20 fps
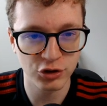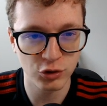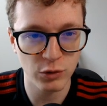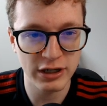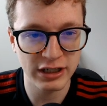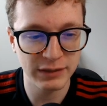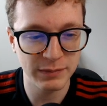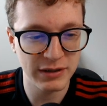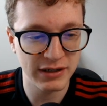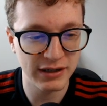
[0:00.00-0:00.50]

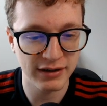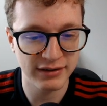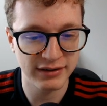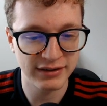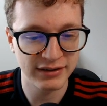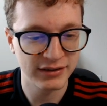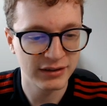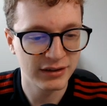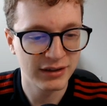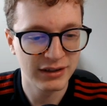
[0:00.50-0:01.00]
streaks
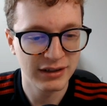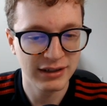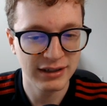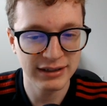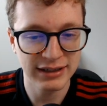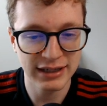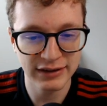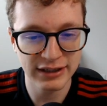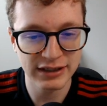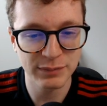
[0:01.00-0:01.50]
because,
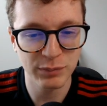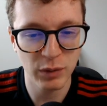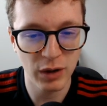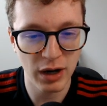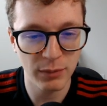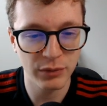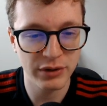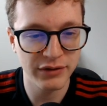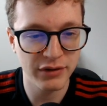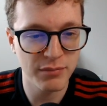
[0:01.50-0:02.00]
again, that's
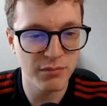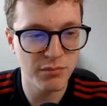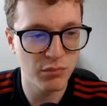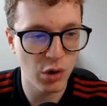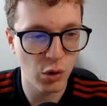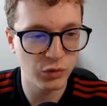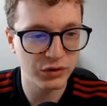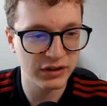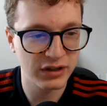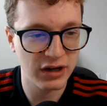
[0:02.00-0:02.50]
probably the
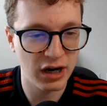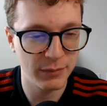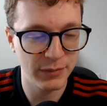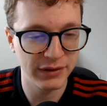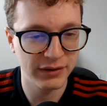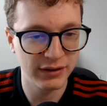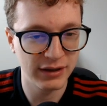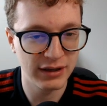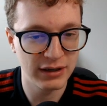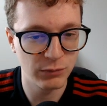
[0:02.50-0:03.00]
most
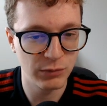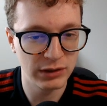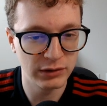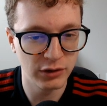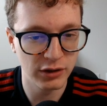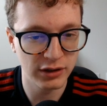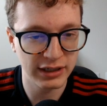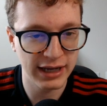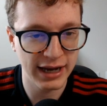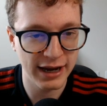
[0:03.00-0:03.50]
common thing we
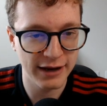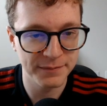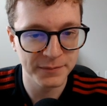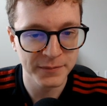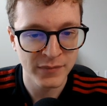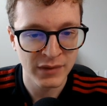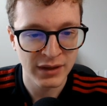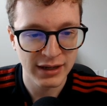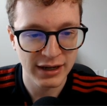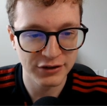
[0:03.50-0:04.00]
look at.
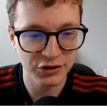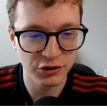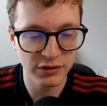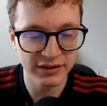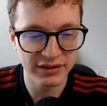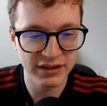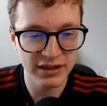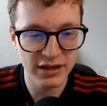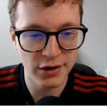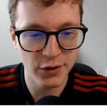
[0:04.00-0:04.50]
As you can
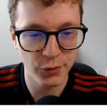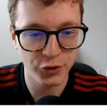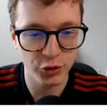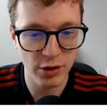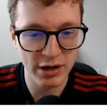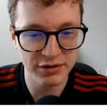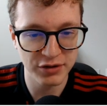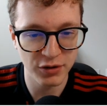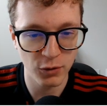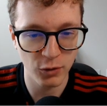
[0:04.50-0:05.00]
see here,
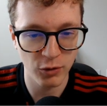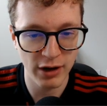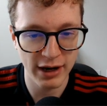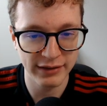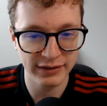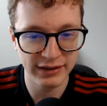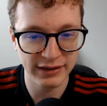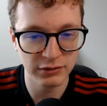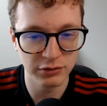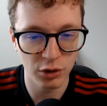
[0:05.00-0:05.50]
Trey Turner
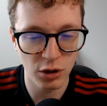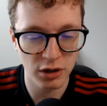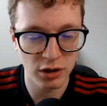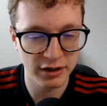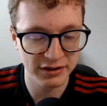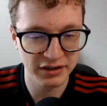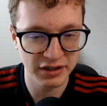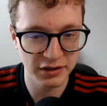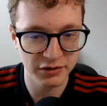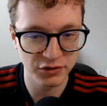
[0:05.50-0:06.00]
had the
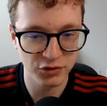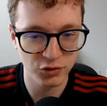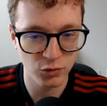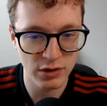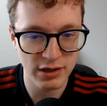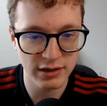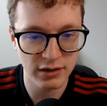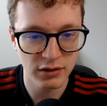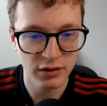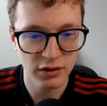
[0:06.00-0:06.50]
longest hit
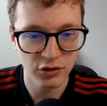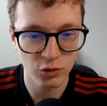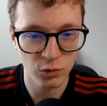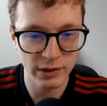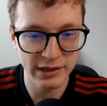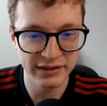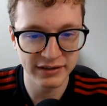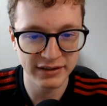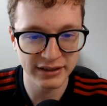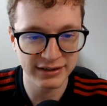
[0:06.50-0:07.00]
streak,
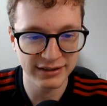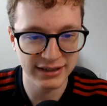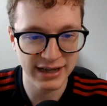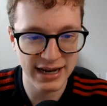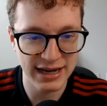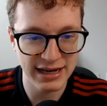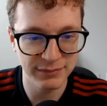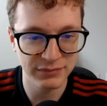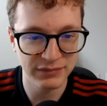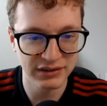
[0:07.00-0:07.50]
26
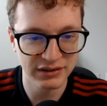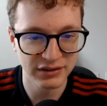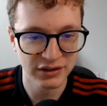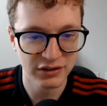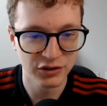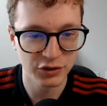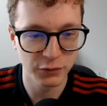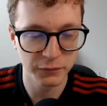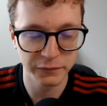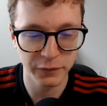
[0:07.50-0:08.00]
games
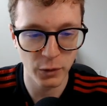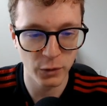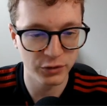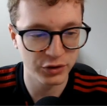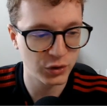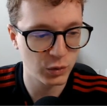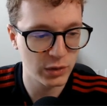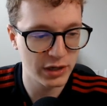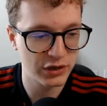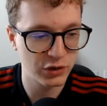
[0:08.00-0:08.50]
so far in
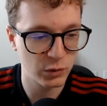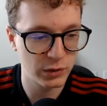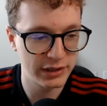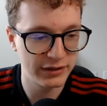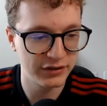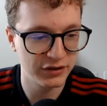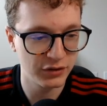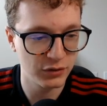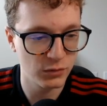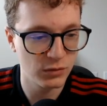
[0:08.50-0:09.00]

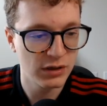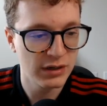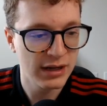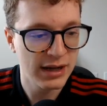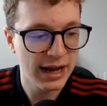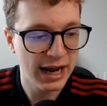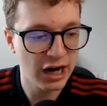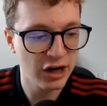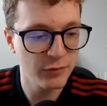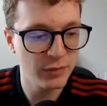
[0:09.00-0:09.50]
2022.
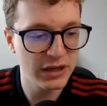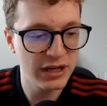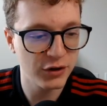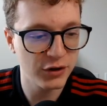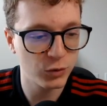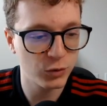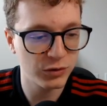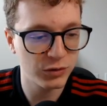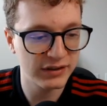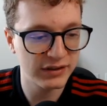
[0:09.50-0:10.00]
I'd be
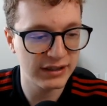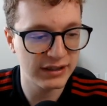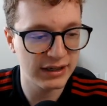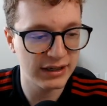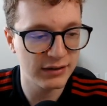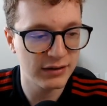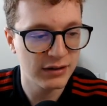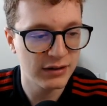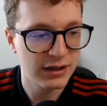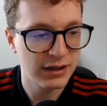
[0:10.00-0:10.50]

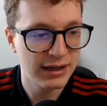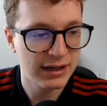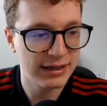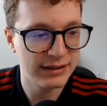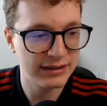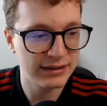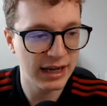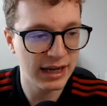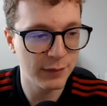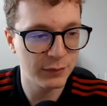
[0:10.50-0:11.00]
interested
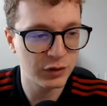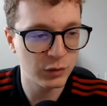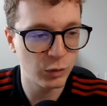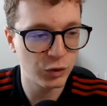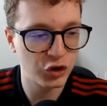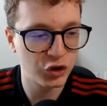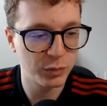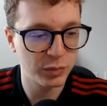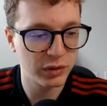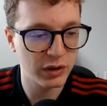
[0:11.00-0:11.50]
in games in
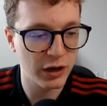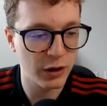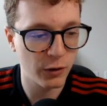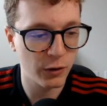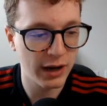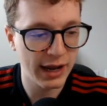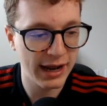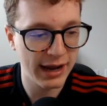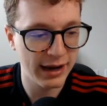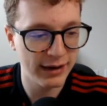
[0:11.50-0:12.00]
which a
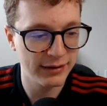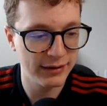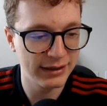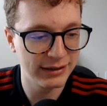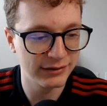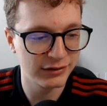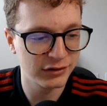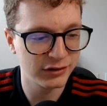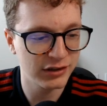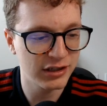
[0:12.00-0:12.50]
player had
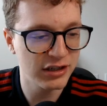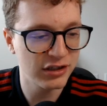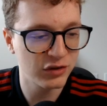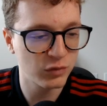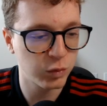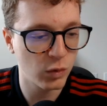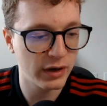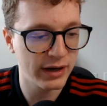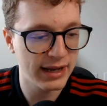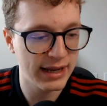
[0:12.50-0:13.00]
at
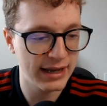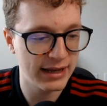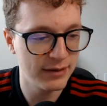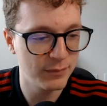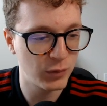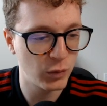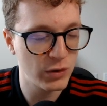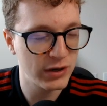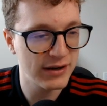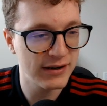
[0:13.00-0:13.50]
least 1
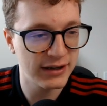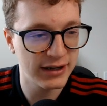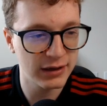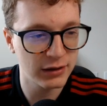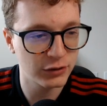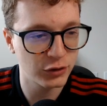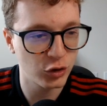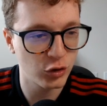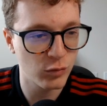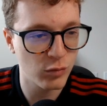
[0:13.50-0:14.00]
hit, but we can get
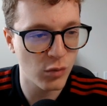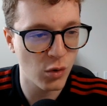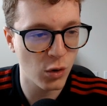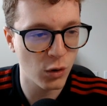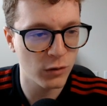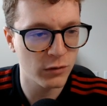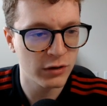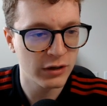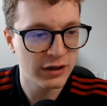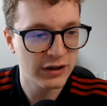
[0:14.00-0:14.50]
a little
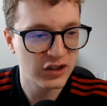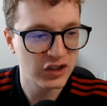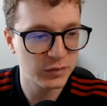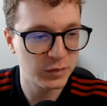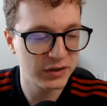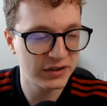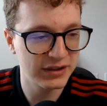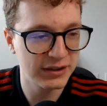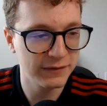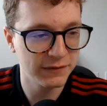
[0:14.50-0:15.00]
more
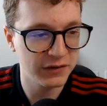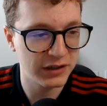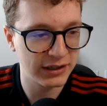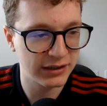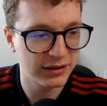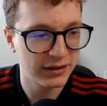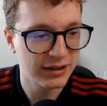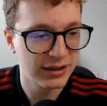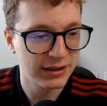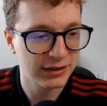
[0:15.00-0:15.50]

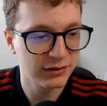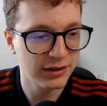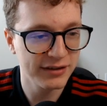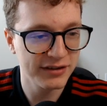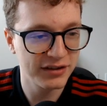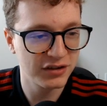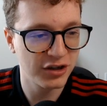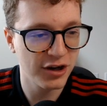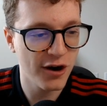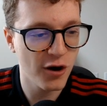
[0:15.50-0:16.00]
specific.
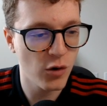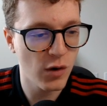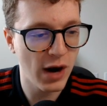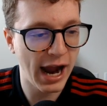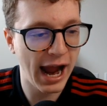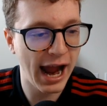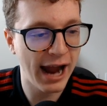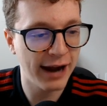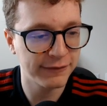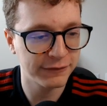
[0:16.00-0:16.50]
Let's go
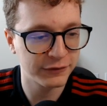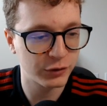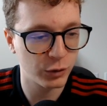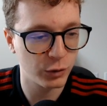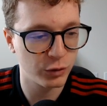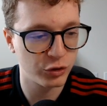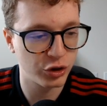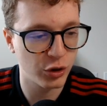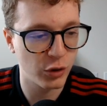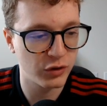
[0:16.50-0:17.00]

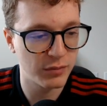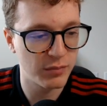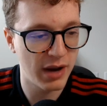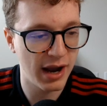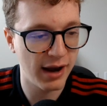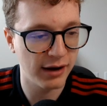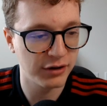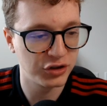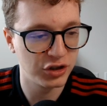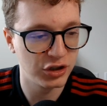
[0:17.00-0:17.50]
after Joe
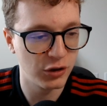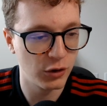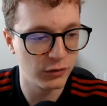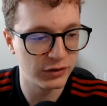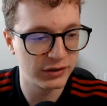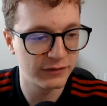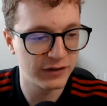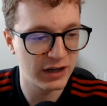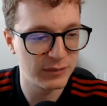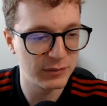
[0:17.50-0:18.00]

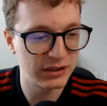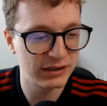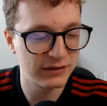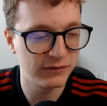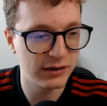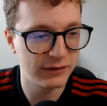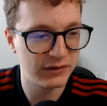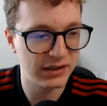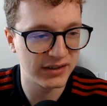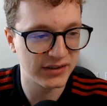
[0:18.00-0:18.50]
DiMaggio's famous
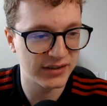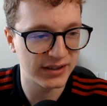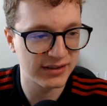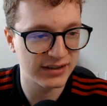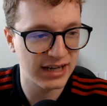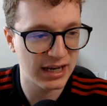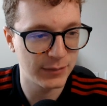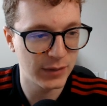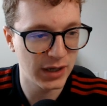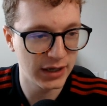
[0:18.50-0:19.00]

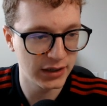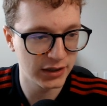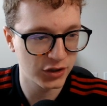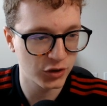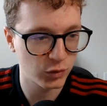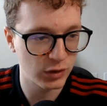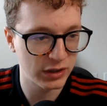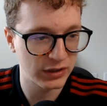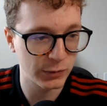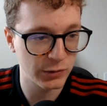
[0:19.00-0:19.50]
56-game hitting
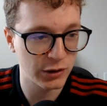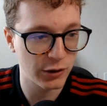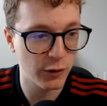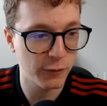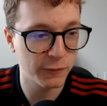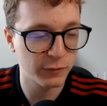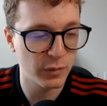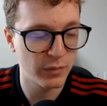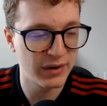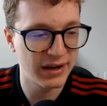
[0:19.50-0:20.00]
streak. So we're going to
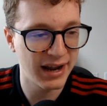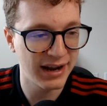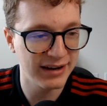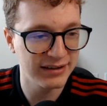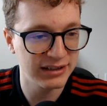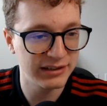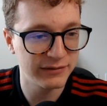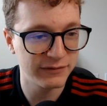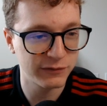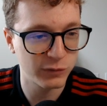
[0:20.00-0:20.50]
go from
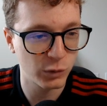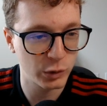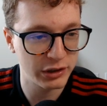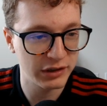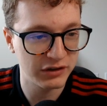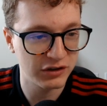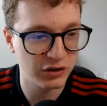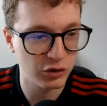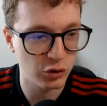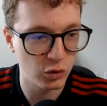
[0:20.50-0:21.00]

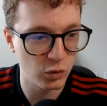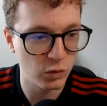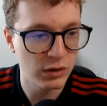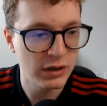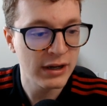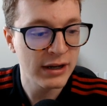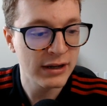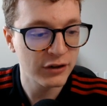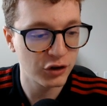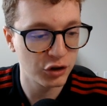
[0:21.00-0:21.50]
1942
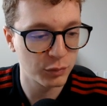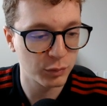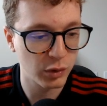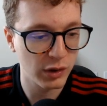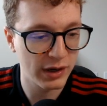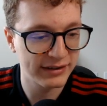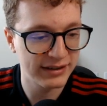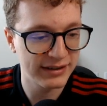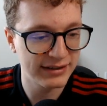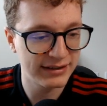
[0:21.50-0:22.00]
to the
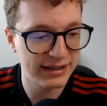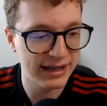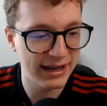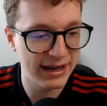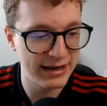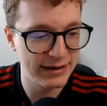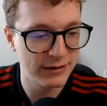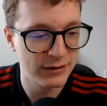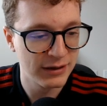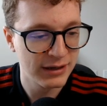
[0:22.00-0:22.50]
present
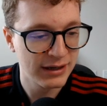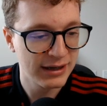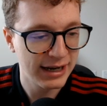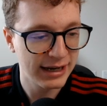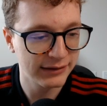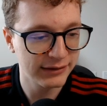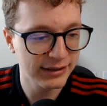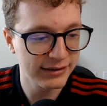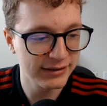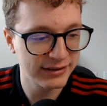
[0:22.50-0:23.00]
day,
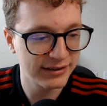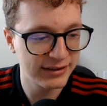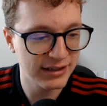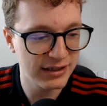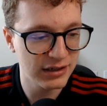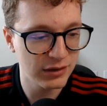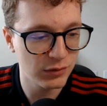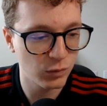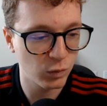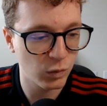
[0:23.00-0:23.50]
and let's
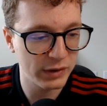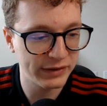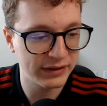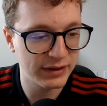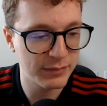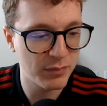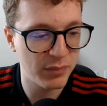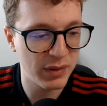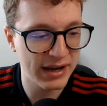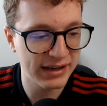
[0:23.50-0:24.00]
see what
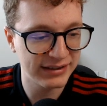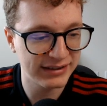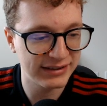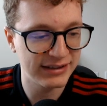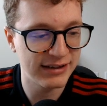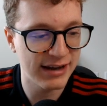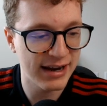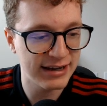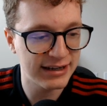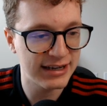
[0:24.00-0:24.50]
the best
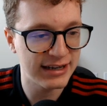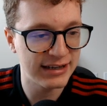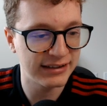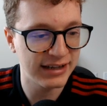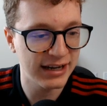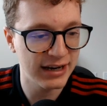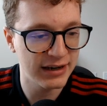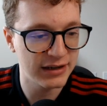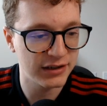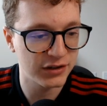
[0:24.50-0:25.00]
Yankees
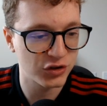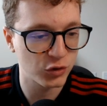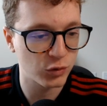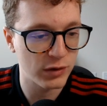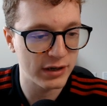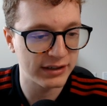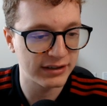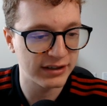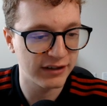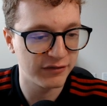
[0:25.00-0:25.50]
hitting
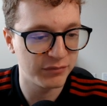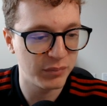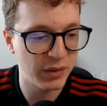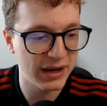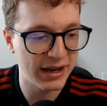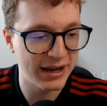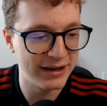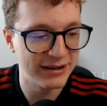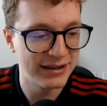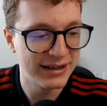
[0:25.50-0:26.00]
streaks have
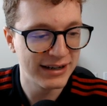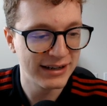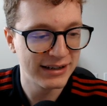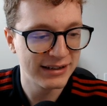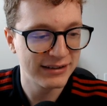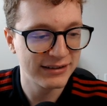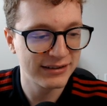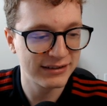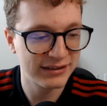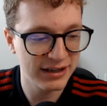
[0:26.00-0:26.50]
been
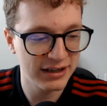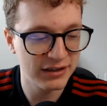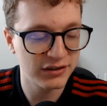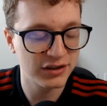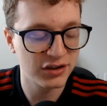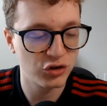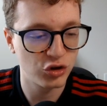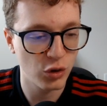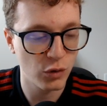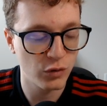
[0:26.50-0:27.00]

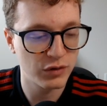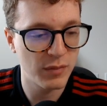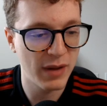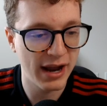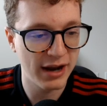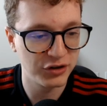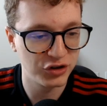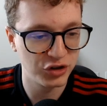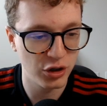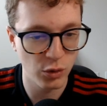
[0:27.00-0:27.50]
since Joe
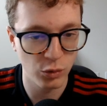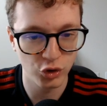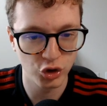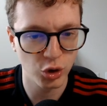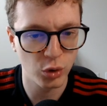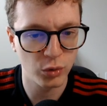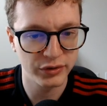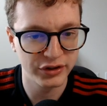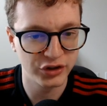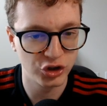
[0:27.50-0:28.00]
DiMaggio,
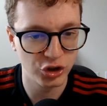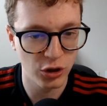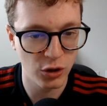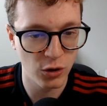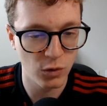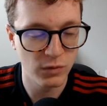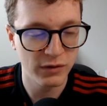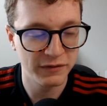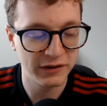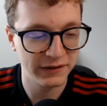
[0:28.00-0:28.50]
Joltin'
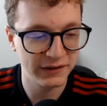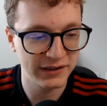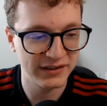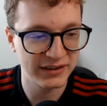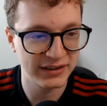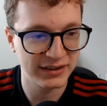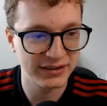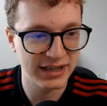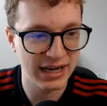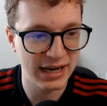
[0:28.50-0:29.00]
Joe,
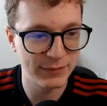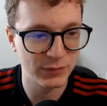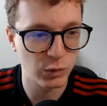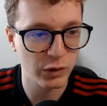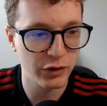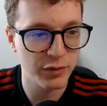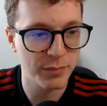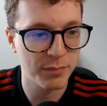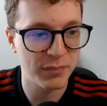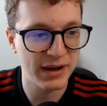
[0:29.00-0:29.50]
56 games.
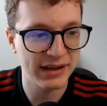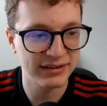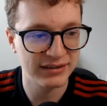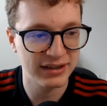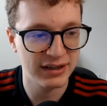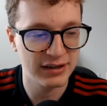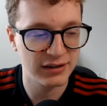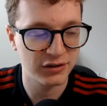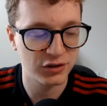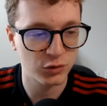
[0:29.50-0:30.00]
What are the best
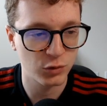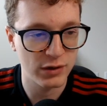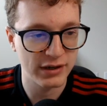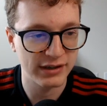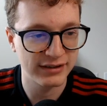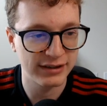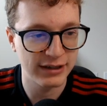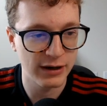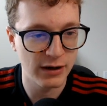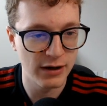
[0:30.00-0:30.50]
hitting
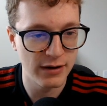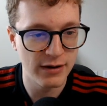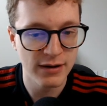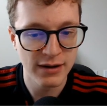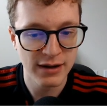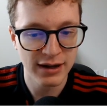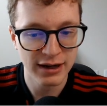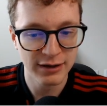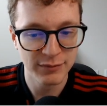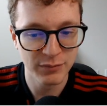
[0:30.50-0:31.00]
streaks done
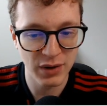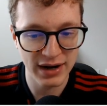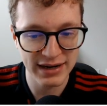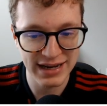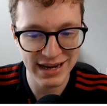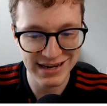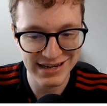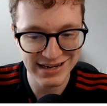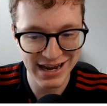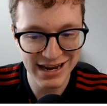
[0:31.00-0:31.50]
by
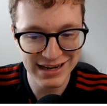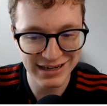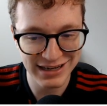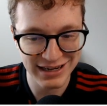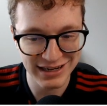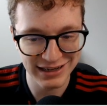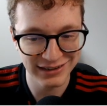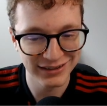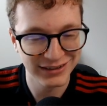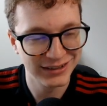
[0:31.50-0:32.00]
a
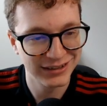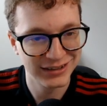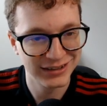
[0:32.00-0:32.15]
Yankee?